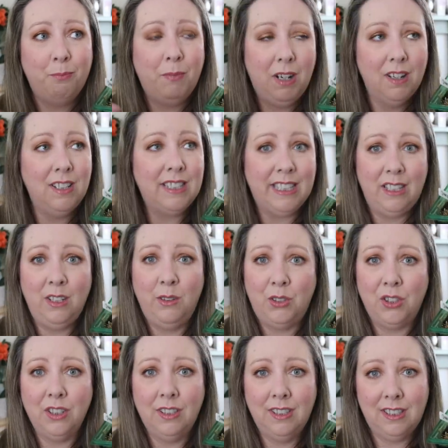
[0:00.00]
kind of
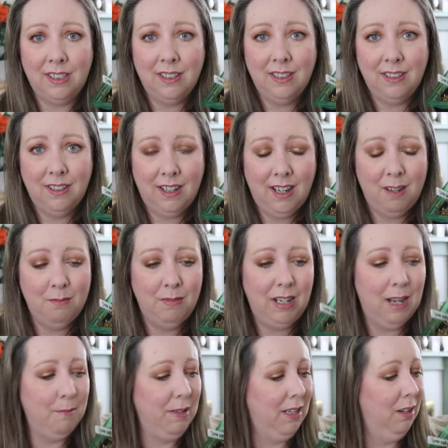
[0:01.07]
solutions,
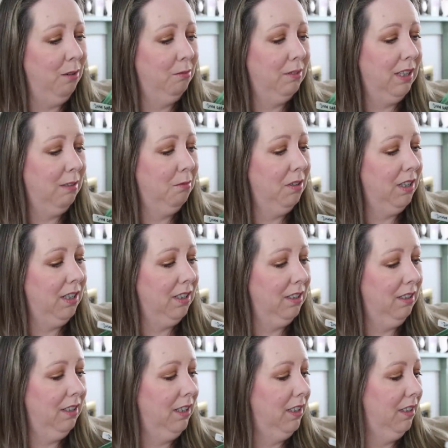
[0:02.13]
let me know that work.
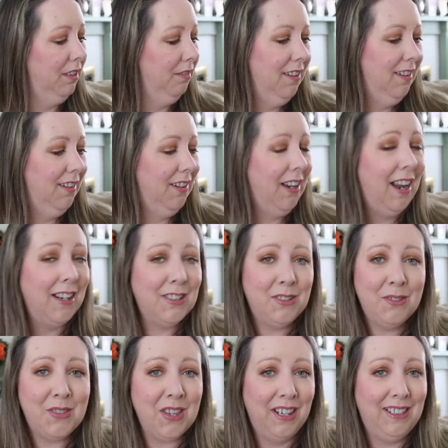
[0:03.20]
Like, I
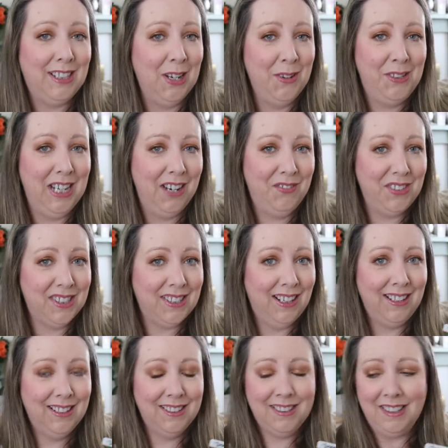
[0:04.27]
actually was like so
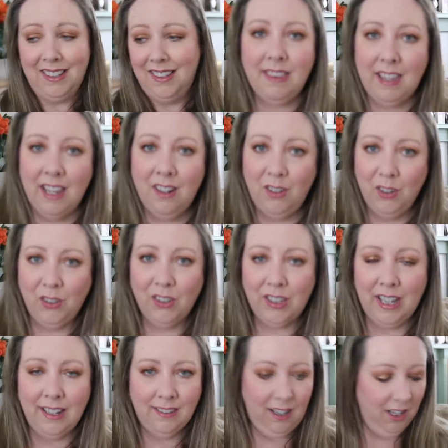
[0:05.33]
devastated. Then another
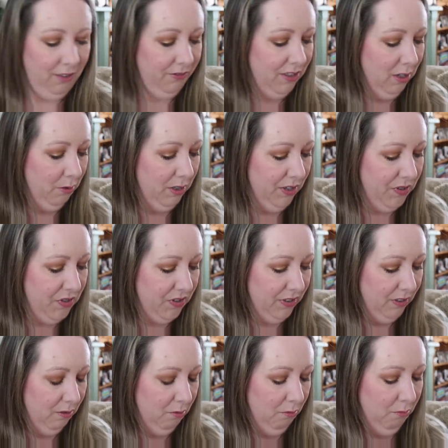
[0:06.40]
thing that I've
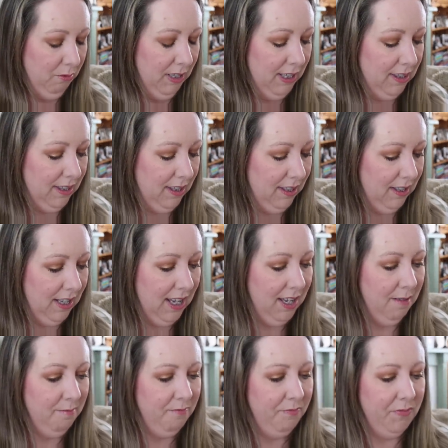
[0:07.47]
noticed with
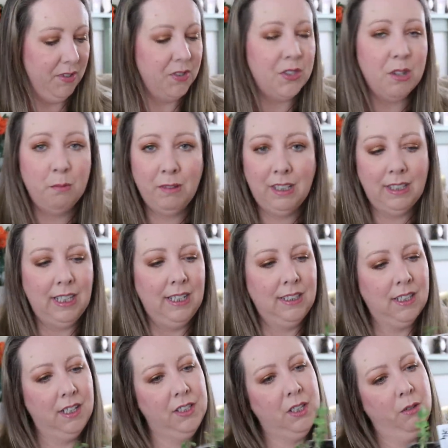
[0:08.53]
some of the things
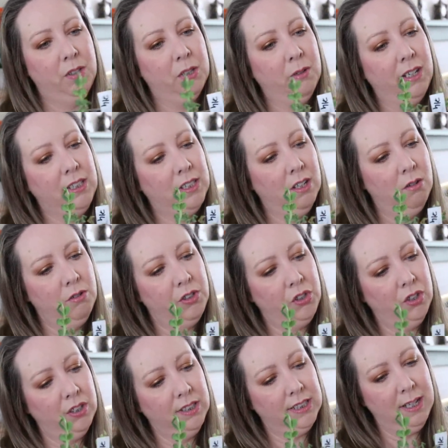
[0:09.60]
that I sowed. So I sowed
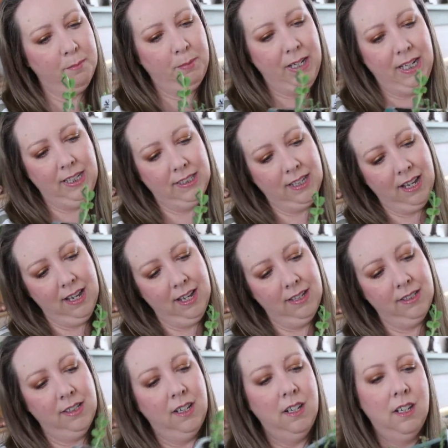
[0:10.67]
sugar snap peas
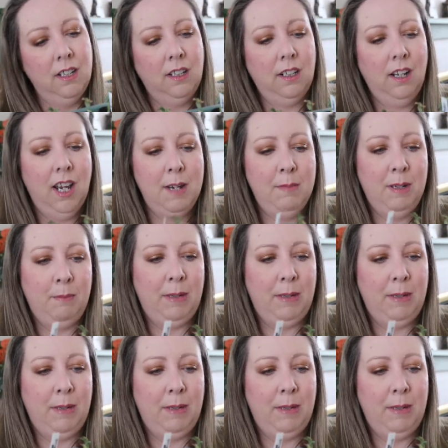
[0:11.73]
and climbing